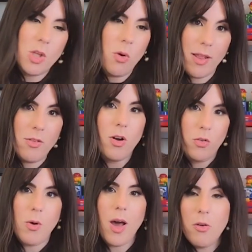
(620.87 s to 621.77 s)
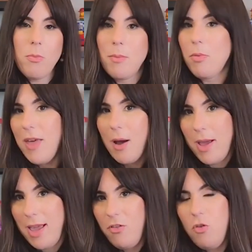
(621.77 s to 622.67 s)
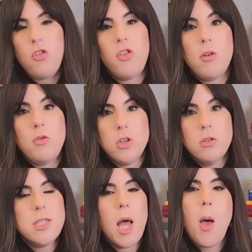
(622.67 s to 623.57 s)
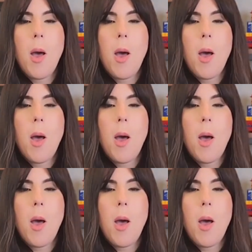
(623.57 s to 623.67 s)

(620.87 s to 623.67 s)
You can talk to other people that way if you should so choose.